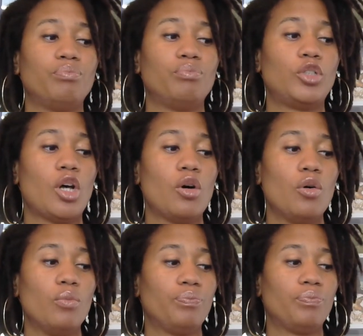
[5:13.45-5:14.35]

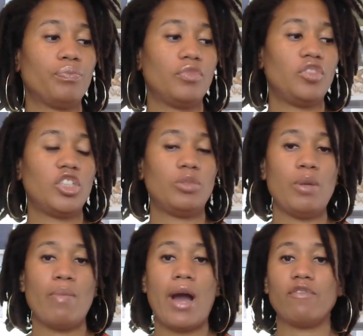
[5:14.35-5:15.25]
So just
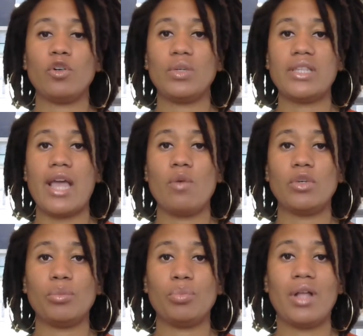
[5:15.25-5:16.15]
be mindful with that
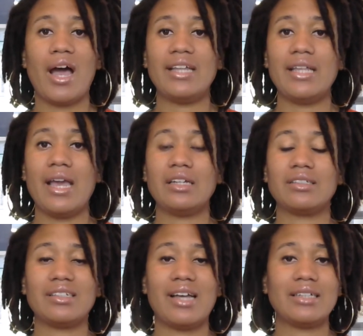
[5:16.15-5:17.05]
when applying that,
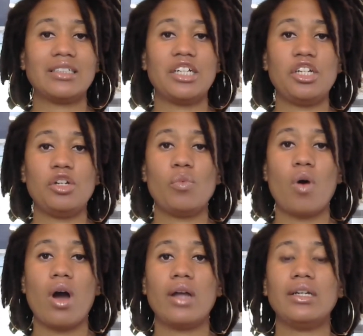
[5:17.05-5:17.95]
because the last thing you
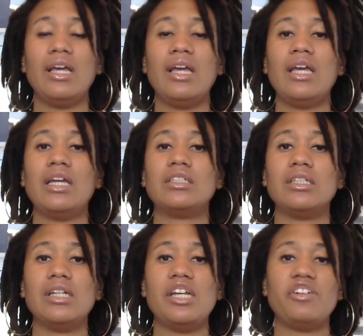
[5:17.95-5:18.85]
want is
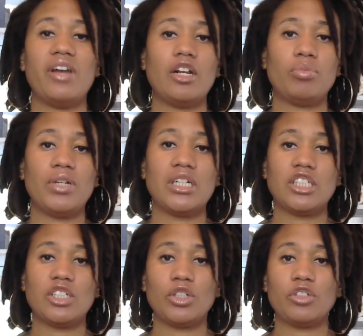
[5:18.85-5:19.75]
to lean your head up
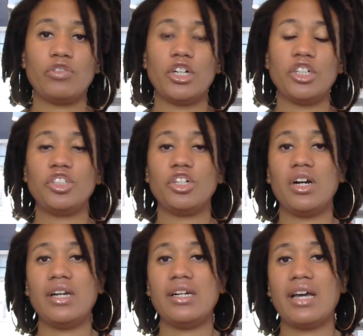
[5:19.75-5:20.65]
against someone's
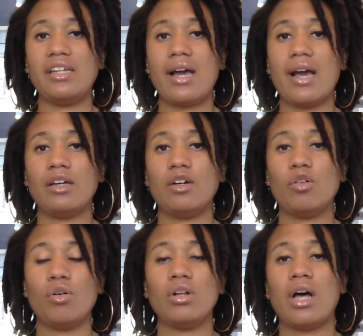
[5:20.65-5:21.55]
furniture and now you got
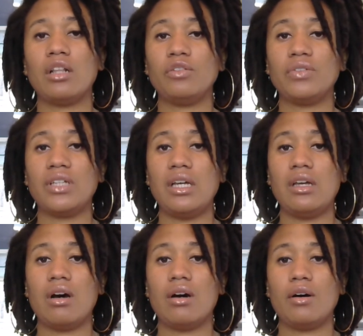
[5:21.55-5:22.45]
oil all over the
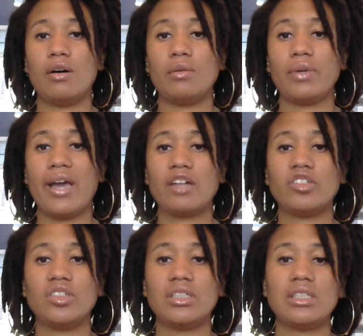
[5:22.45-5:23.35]

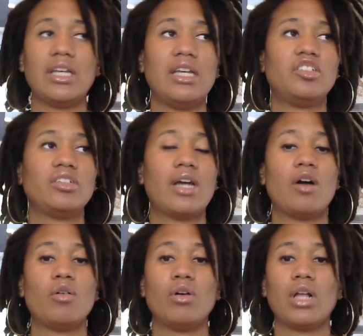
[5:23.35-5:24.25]
couches and things. You
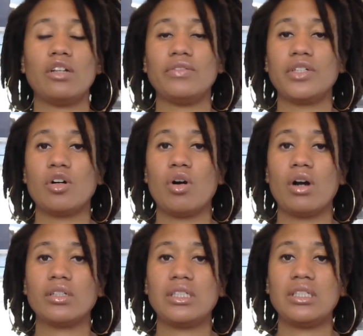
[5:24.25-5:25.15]
got oil all over the
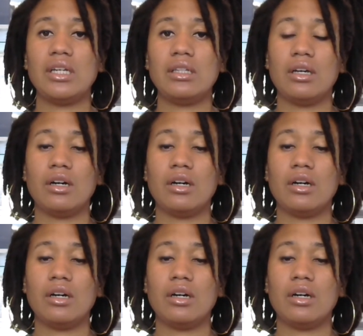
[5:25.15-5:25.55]
car seat,